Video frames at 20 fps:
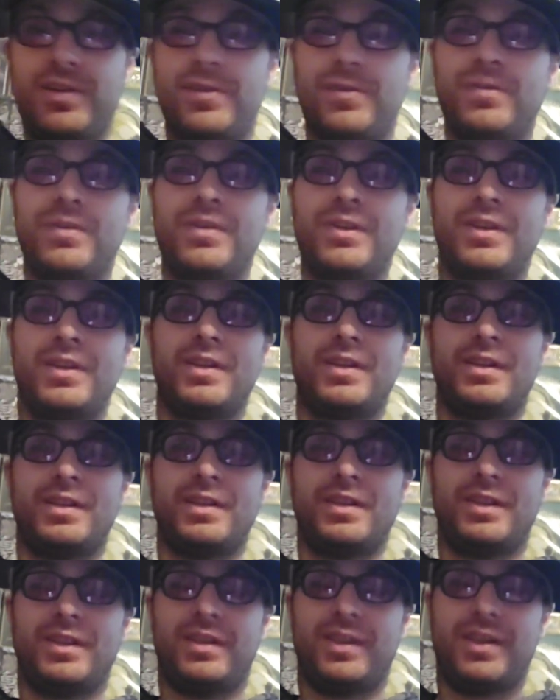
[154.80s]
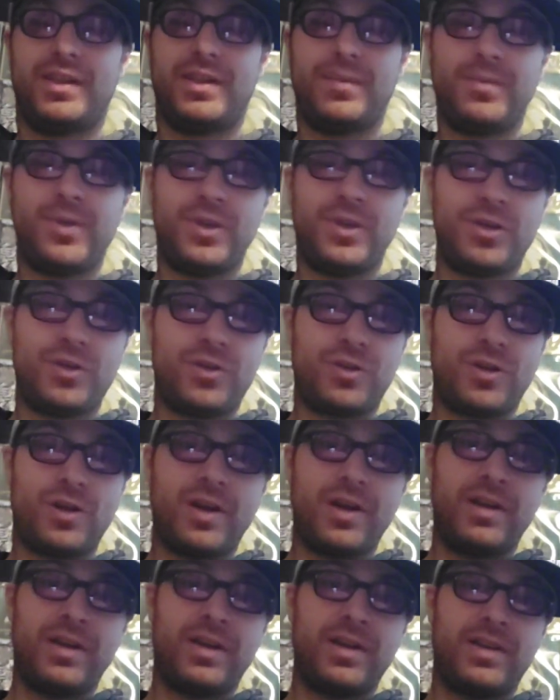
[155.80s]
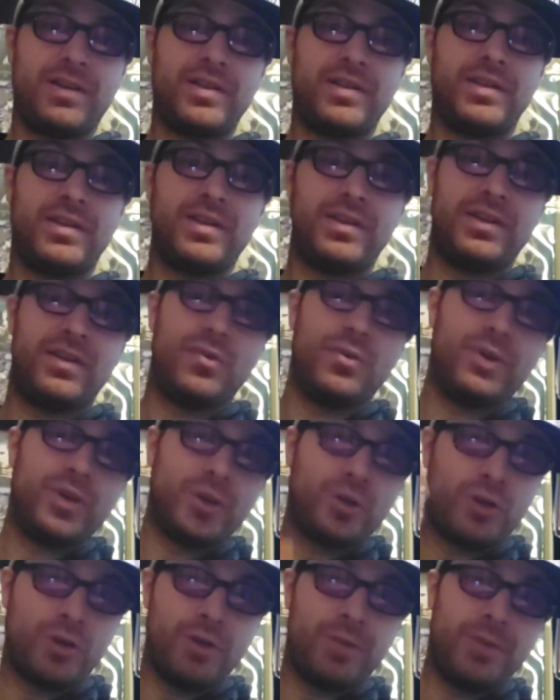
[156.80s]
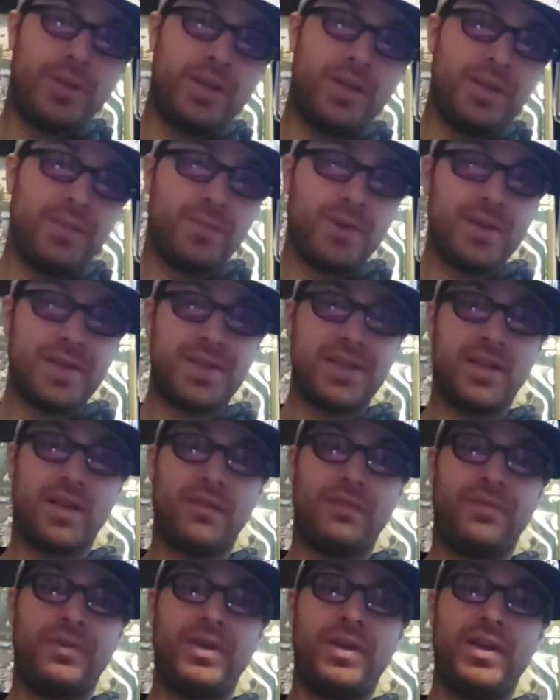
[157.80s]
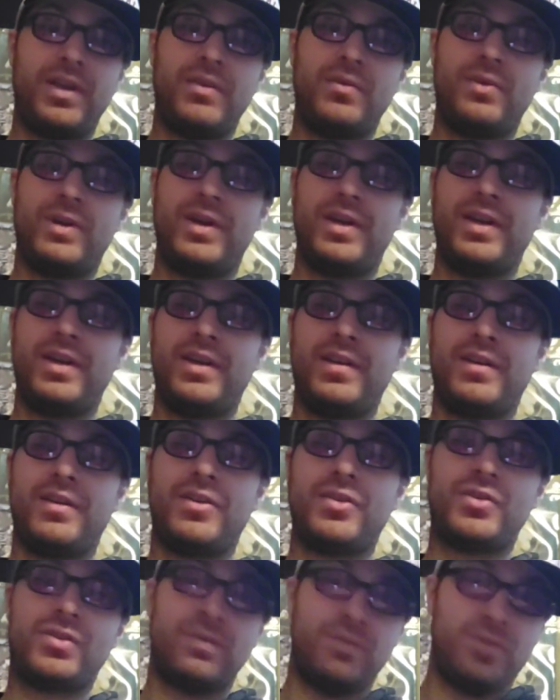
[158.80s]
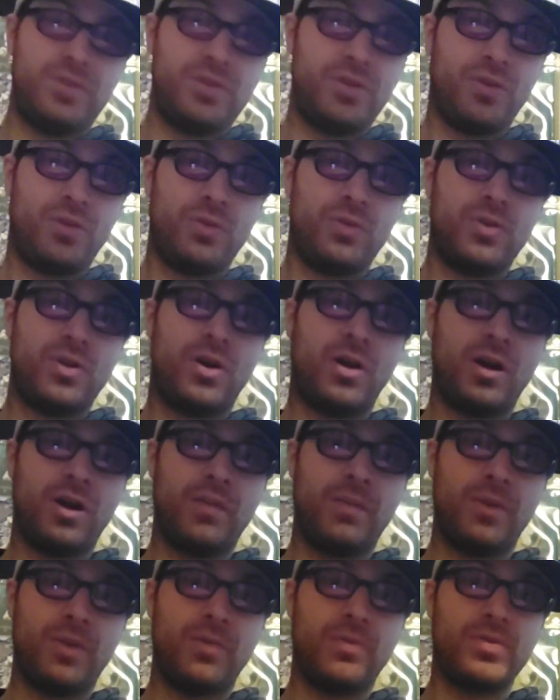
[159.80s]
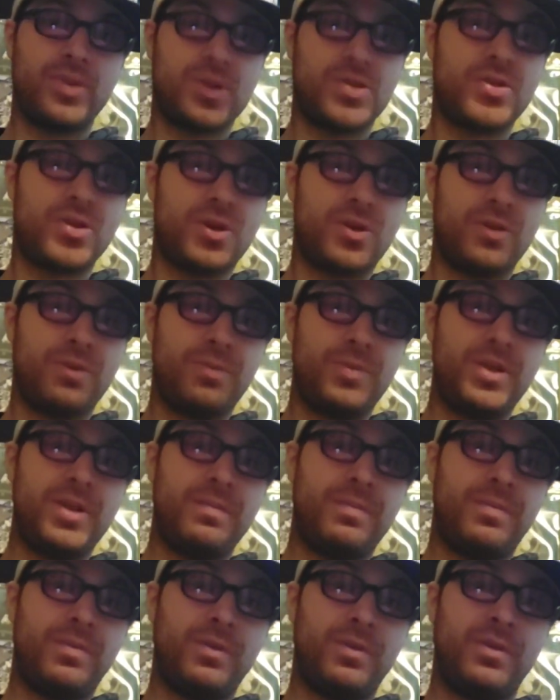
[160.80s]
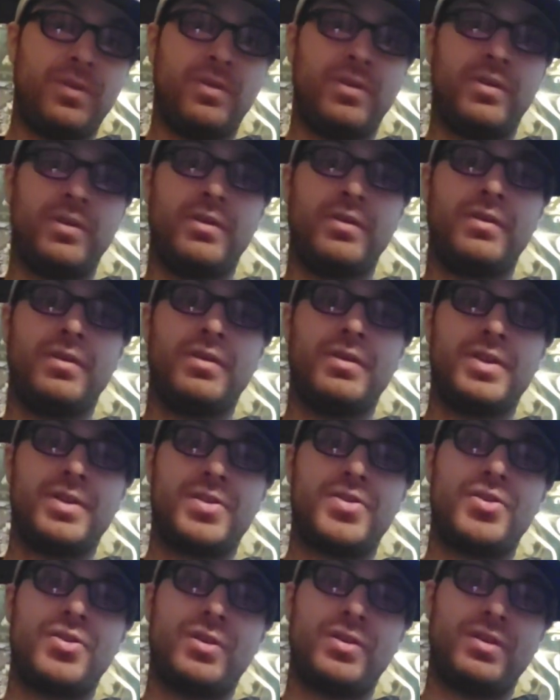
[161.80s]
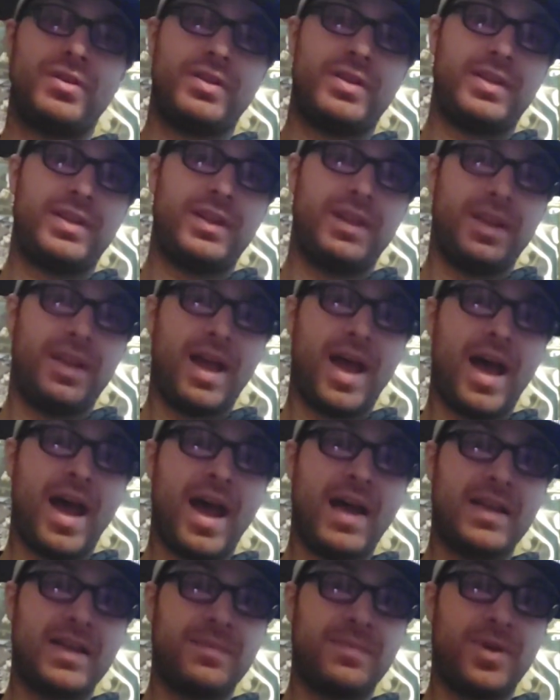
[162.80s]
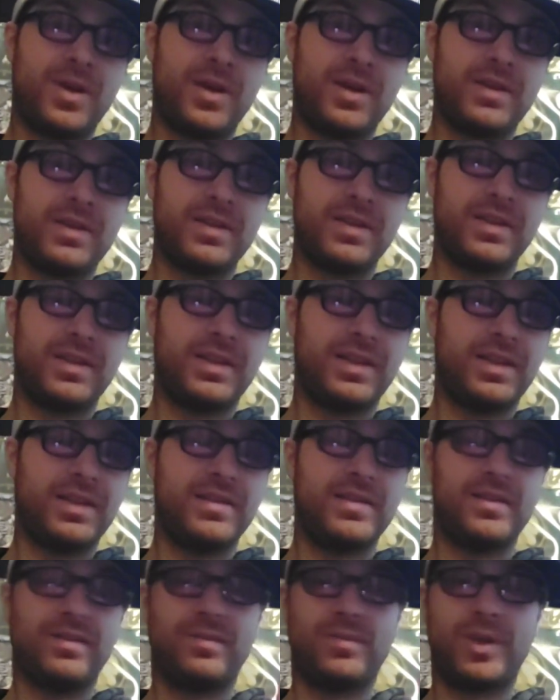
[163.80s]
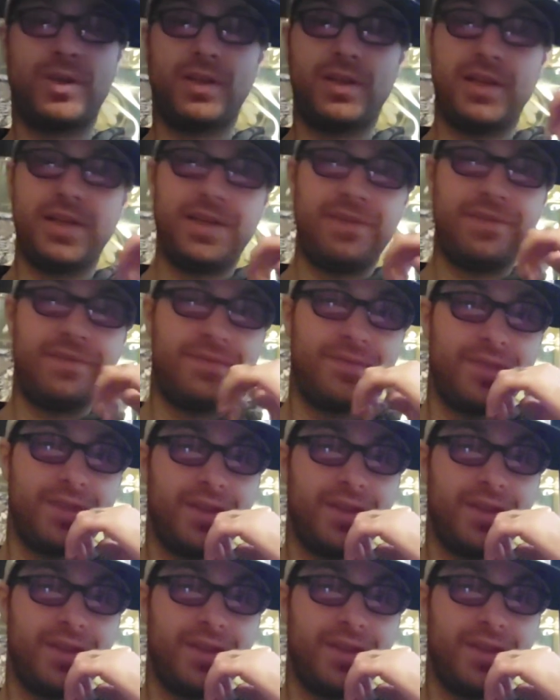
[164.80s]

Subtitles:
you know, I'm gonna try not to, you know, incriminate myself in any way, or you know, talk about certain people or certain aspects and things in my life.